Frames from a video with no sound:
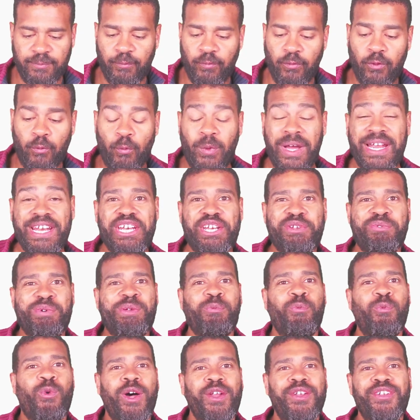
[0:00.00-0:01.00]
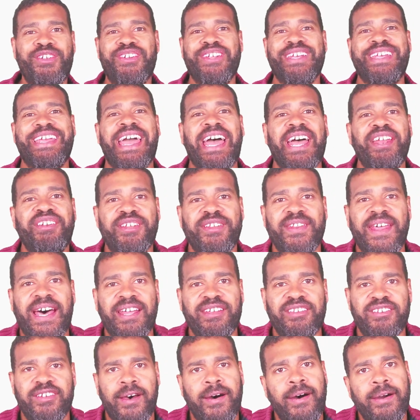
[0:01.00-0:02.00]
when do we want to get to
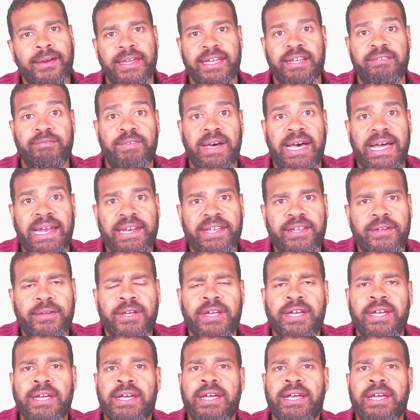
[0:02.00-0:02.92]
that target value?